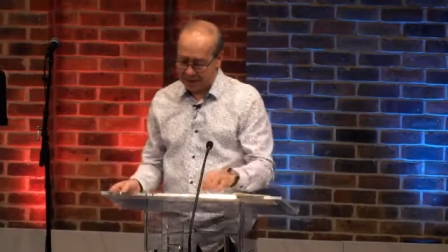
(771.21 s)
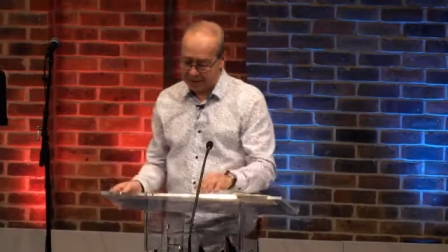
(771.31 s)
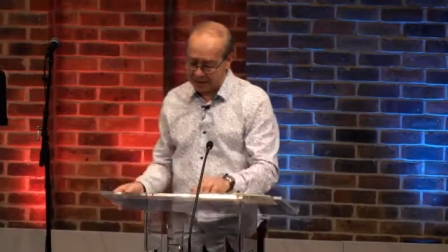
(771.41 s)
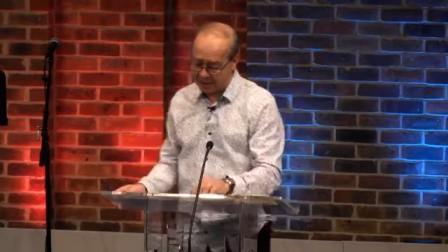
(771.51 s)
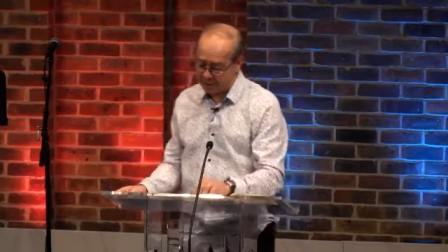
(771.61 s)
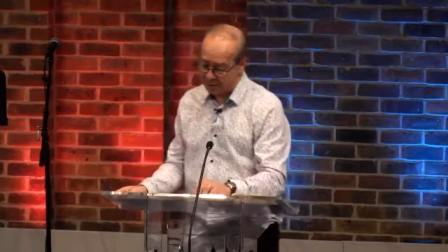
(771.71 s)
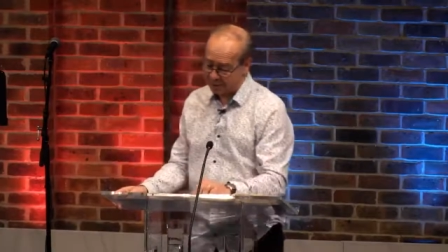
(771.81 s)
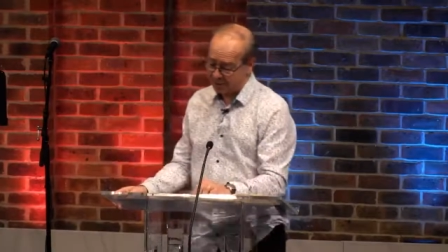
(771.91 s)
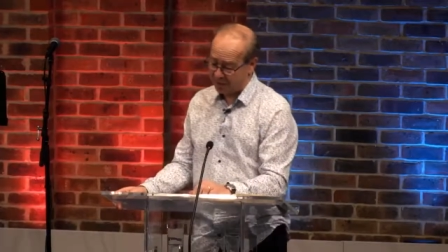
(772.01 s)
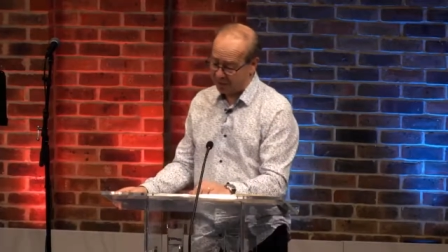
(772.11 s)
And a
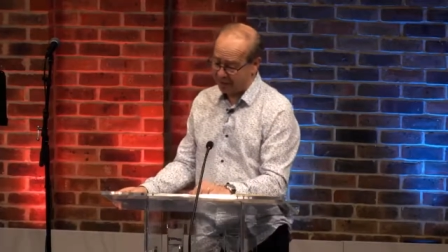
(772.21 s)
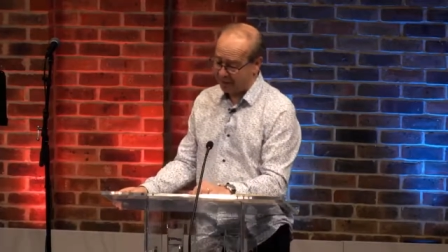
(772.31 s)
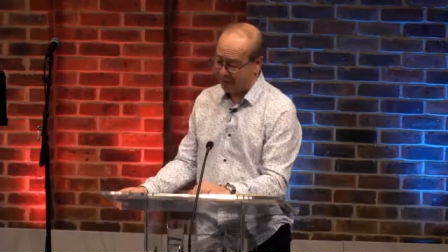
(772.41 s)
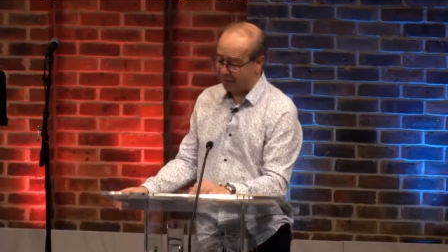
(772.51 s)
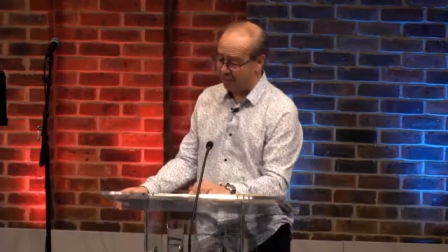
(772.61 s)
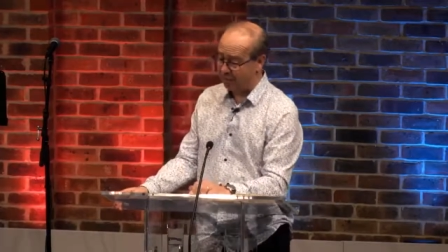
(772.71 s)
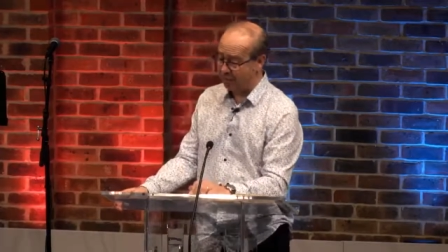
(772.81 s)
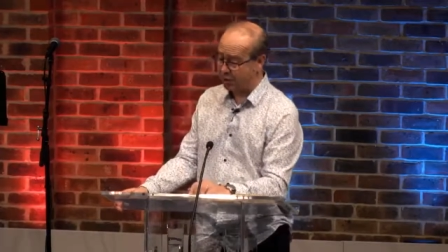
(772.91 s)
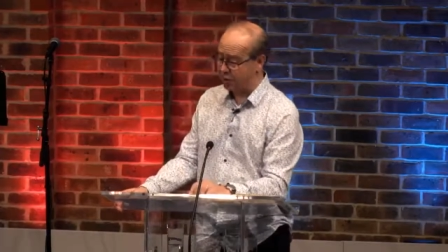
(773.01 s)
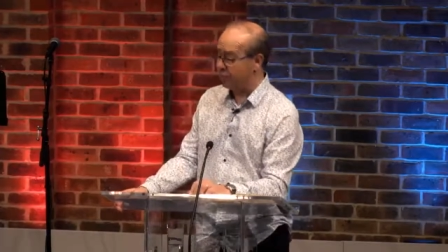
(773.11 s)
similar thing had happened
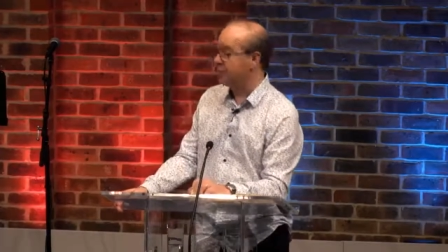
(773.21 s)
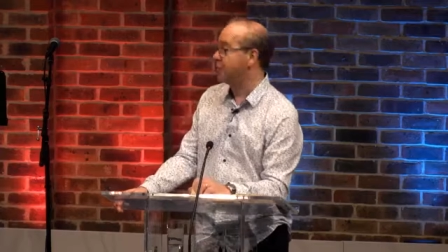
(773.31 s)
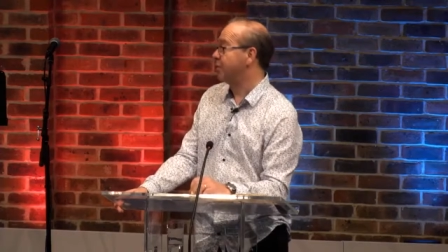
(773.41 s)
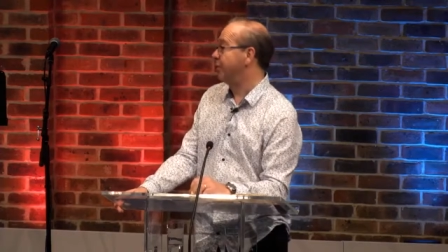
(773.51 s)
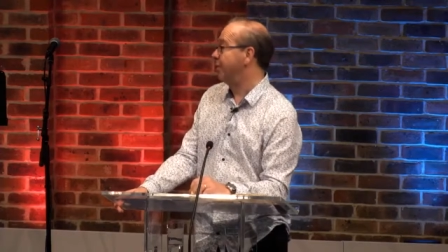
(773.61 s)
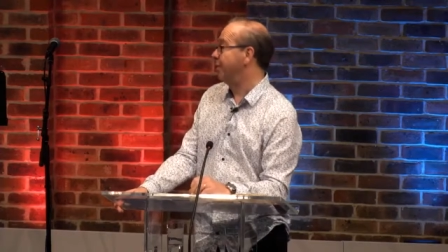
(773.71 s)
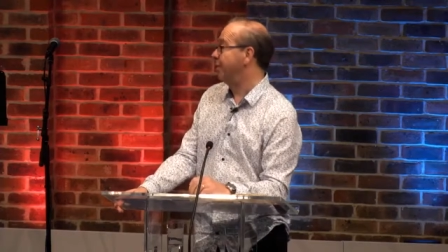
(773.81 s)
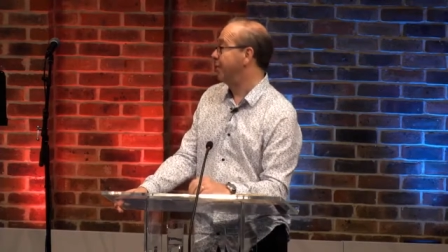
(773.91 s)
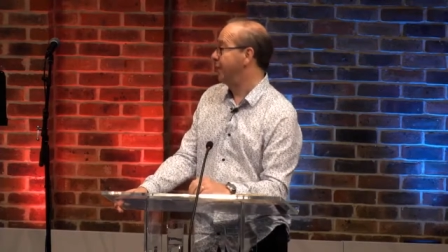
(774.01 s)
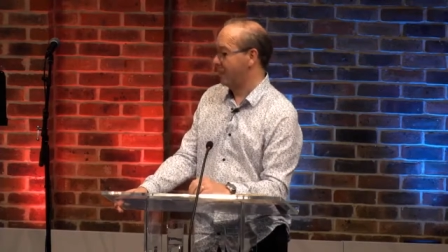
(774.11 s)
when Jerusalem
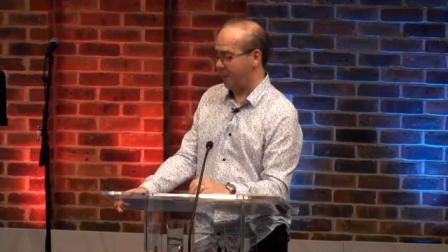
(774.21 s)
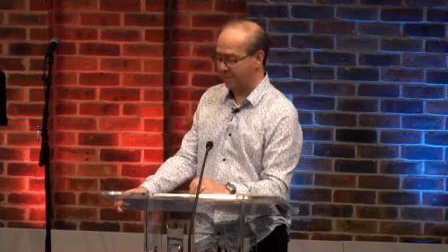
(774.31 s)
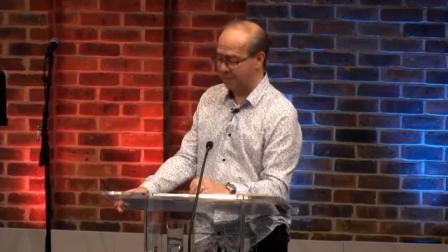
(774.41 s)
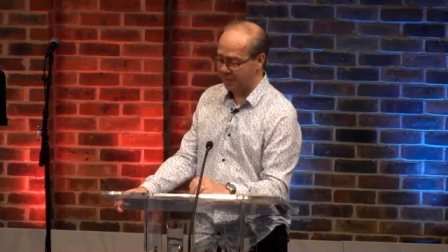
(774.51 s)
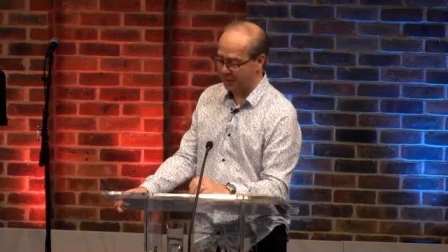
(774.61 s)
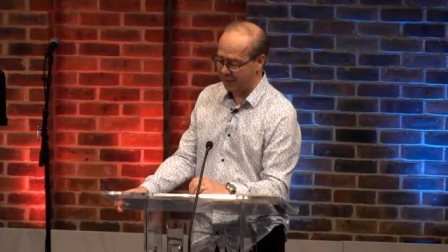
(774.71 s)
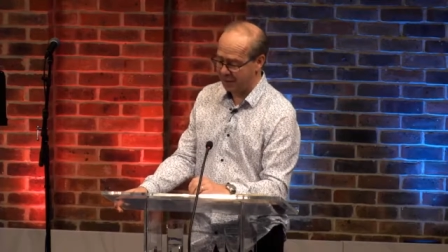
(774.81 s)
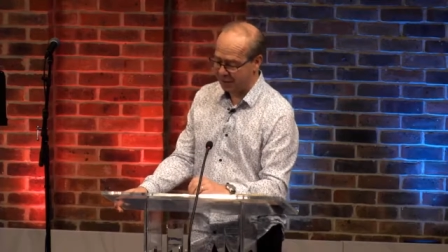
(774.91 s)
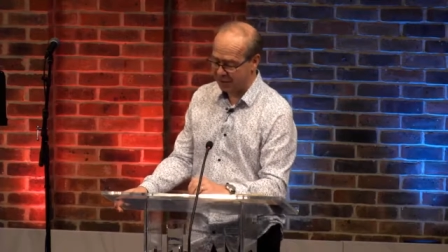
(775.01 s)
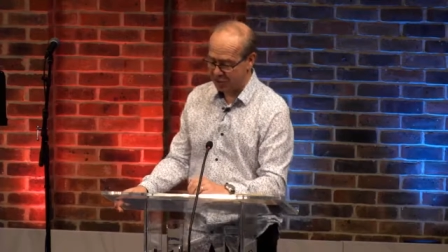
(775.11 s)
had
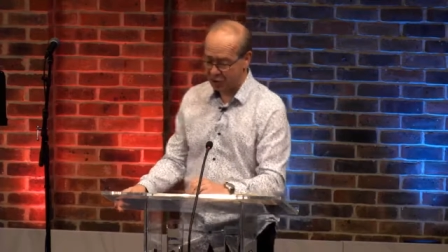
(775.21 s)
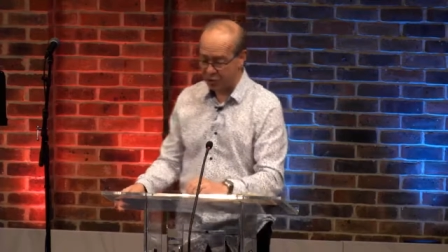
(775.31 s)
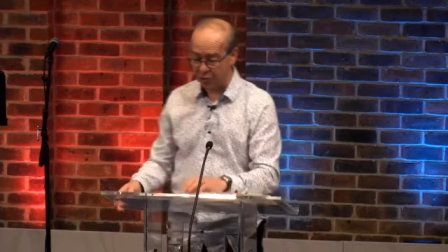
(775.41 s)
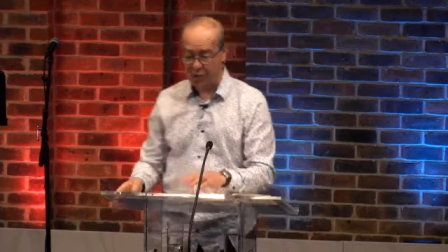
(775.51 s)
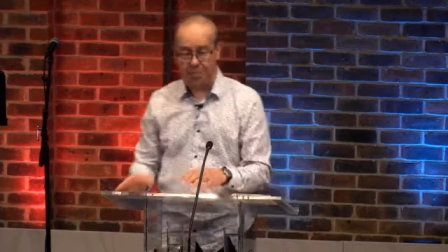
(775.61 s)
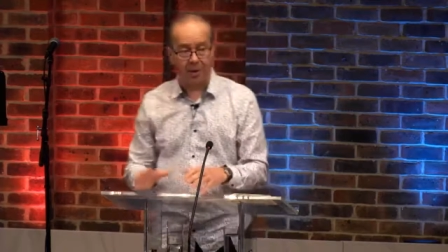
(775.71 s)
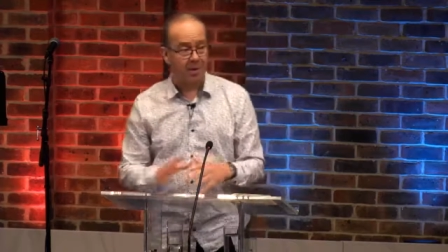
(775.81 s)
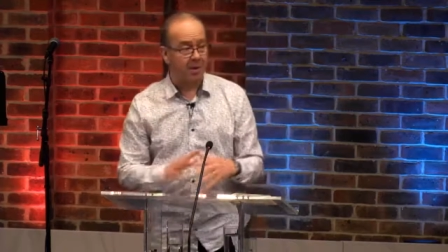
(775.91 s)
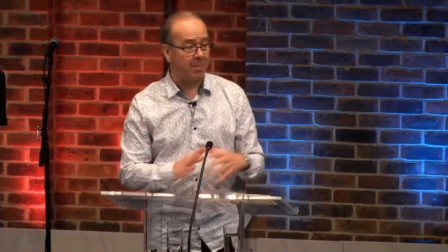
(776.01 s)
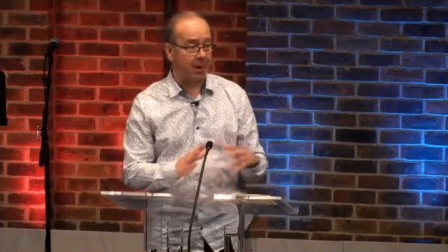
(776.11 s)
been destroyed by
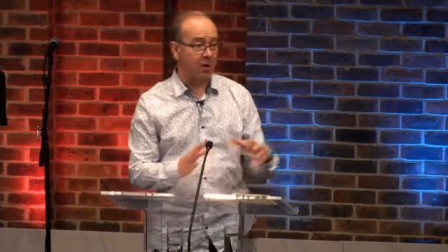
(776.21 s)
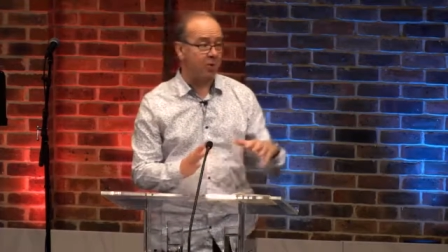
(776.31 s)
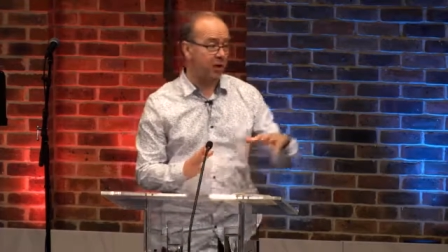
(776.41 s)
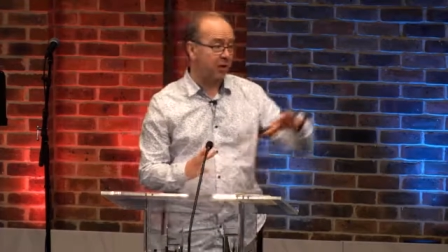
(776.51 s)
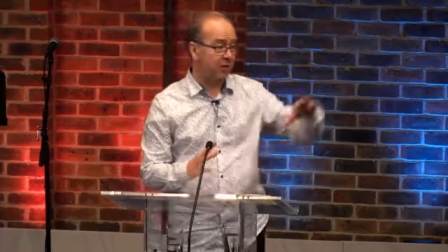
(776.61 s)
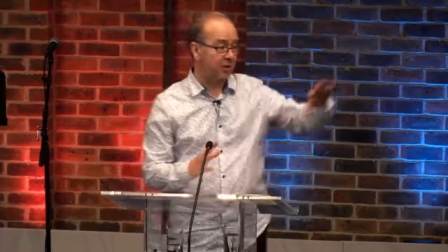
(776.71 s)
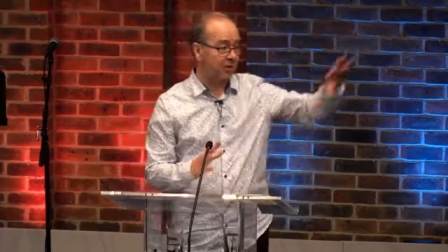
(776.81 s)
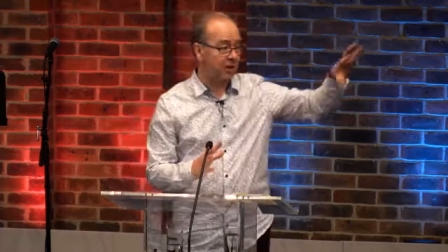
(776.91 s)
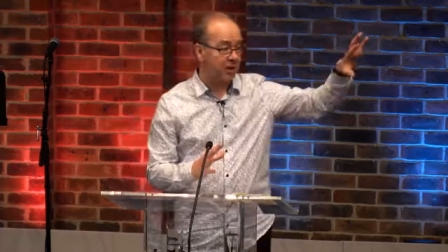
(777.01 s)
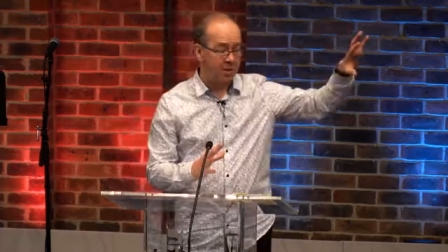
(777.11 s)
the
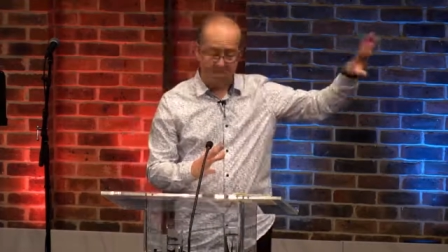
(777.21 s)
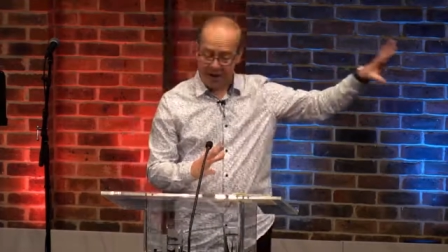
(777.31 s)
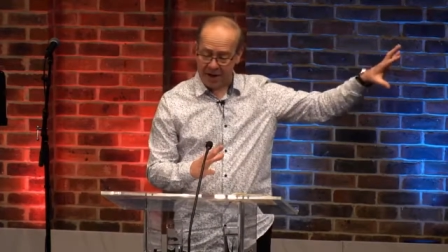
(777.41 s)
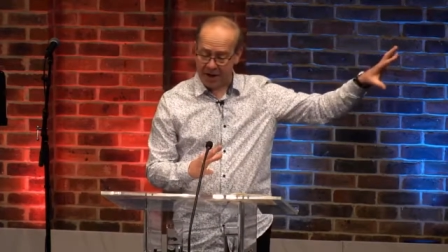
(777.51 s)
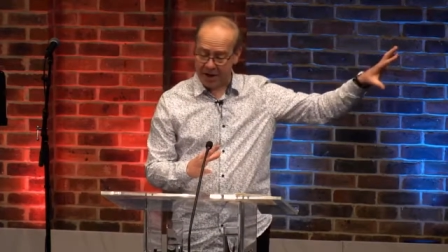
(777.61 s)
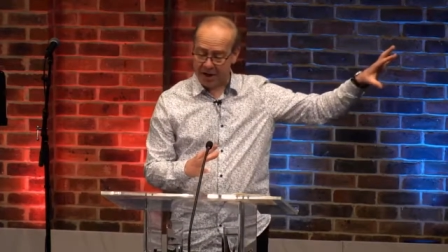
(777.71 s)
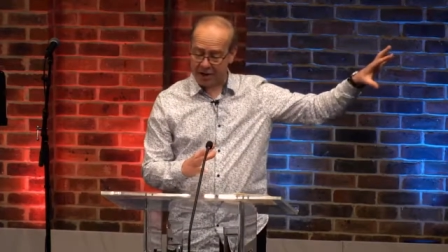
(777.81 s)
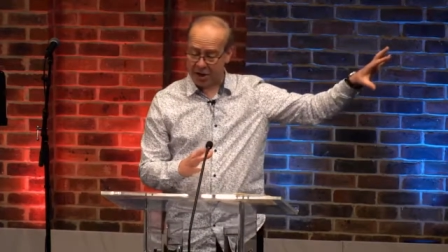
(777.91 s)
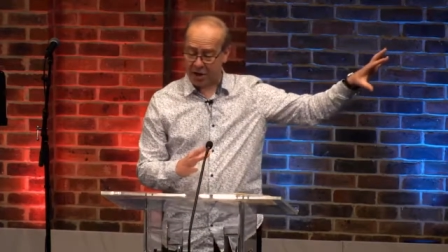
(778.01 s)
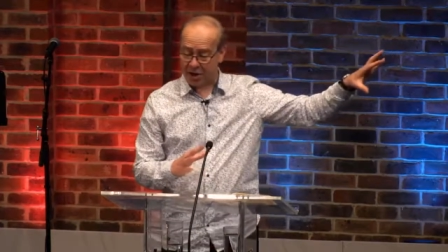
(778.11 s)
Babylonians many
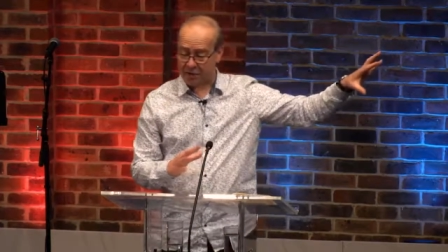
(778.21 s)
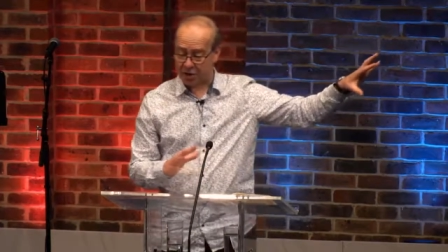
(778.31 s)
years earlier.